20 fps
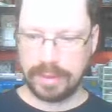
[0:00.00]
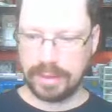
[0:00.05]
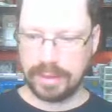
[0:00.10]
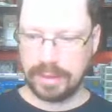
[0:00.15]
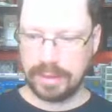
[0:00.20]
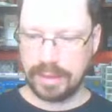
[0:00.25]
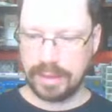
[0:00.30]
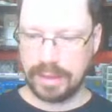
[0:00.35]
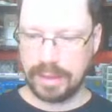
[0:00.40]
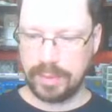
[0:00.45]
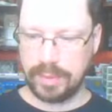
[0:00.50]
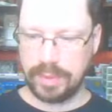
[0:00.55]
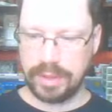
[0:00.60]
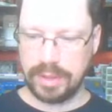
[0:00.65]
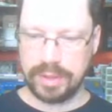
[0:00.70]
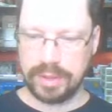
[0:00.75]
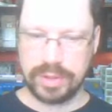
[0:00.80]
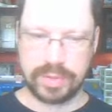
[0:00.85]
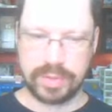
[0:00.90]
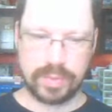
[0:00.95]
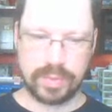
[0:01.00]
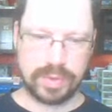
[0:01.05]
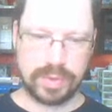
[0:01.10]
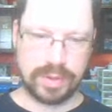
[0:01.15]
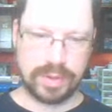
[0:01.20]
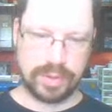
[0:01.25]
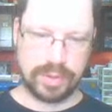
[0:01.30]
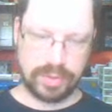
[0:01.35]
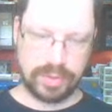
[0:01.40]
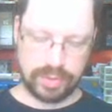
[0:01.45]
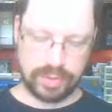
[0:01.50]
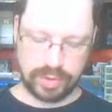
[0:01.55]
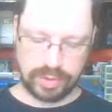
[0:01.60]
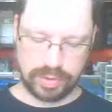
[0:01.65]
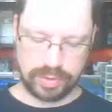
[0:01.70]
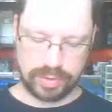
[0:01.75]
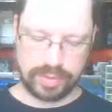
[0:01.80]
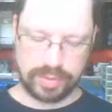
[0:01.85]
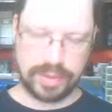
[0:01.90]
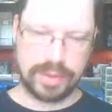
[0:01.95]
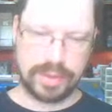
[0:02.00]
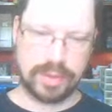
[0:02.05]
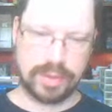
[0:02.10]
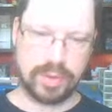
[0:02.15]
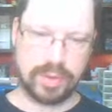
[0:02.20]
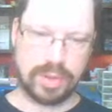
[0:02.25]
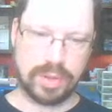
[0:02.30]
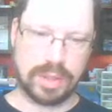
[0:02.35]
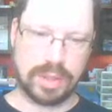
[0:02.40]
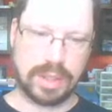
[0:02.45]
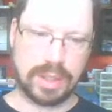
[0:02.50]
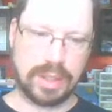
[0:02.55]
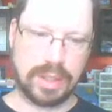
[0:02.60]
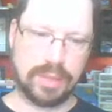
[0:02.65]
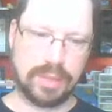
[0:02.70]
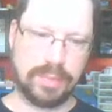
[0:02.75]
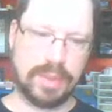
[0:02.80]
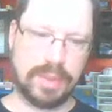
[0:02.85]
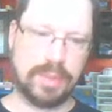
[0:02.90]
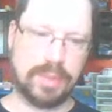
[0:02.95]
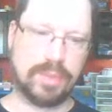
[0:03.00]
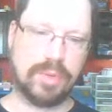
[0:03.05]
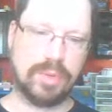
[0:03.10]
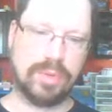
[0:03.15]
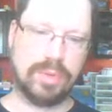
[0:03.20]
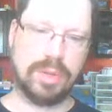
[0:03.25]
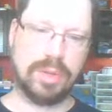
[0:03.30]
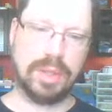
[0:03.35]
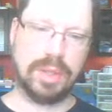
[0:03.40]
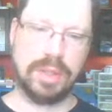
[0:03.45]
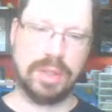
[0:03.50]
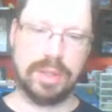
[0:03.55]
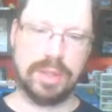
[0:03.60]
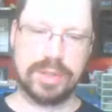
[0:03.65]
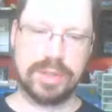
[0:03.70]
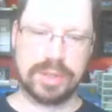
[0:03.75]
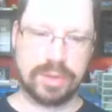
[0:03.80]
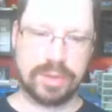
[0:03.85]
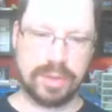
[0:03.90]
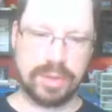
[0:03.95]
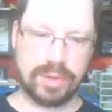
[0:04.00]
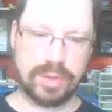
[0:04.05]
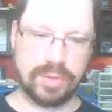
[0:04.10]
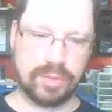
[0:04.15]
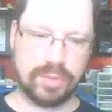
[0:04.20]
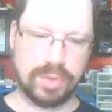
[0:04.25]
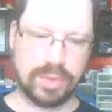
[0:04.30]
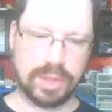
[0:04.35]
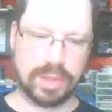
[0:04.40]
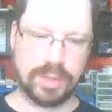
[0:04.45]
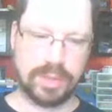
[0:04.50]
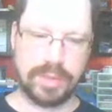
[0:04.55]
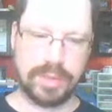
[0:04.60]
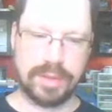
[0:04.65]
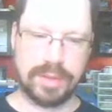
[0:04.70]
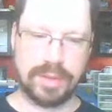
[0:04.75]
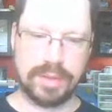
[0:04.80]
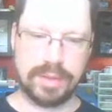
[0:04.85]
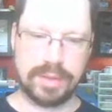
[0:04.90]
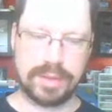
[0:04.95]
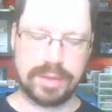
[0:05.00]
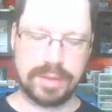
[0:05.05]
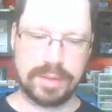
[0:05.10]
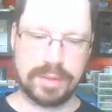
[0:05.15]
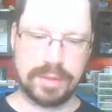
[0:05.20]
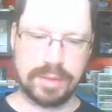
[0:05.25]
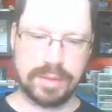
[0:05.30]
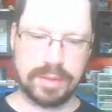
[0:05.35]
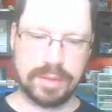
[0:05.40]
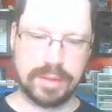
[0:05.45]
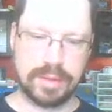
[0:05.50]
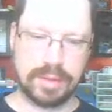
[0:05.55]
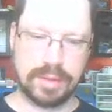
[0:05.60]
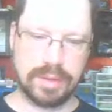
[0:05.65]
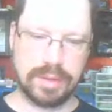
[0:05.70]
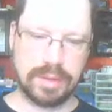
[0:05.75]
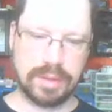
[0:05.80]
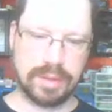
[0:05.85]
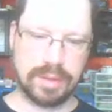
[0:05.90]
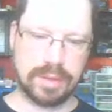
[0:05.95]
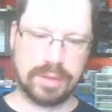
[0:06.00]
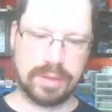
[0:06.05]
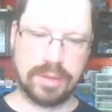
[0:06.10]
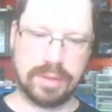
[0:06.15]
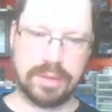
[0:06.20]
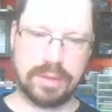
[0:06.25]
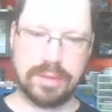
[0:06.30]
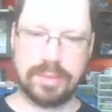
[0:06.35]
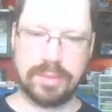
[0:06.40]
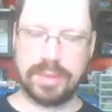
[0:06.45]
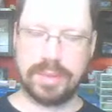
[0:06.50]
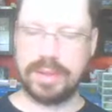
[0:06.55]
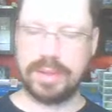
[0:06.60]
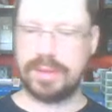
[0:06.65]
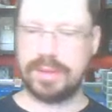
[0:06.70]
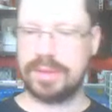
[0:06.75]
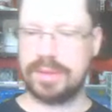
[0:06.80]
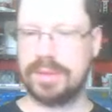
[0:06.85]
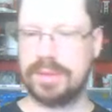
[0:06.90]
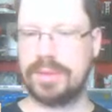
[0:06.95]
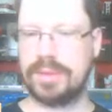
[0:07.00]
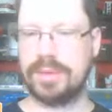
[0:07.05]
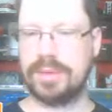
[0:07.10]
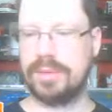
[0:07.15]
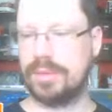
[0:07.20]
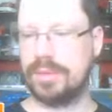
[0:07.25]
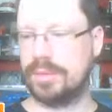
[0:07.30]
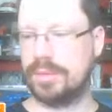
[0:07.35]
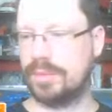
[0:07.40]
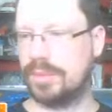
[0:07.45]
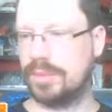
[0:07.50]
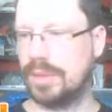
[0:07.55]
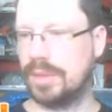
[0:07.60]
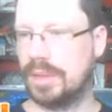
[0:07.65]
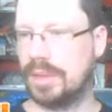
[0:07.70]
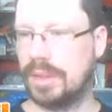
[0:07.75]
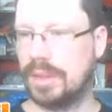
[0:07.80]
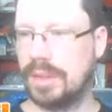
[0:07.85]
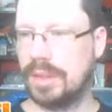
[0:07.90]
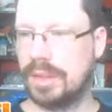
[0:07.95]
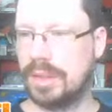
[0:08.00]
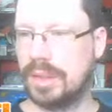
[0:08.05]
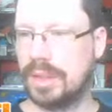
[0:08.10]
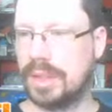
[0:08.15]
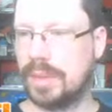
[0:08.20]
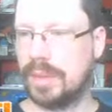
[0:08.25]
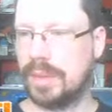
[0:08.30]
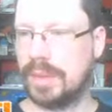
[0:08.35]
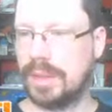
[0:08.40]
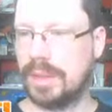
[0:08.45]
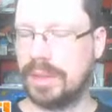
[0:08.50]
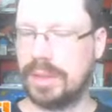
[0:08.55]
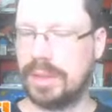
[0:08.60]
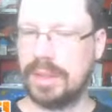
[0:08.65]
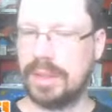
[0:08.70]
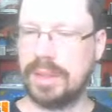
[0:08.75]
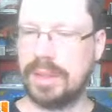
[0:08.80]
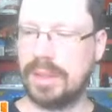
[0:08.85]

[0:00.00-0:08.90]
I really just wanted to show that there are a lot of people starting to come in this place. So I'm gonna take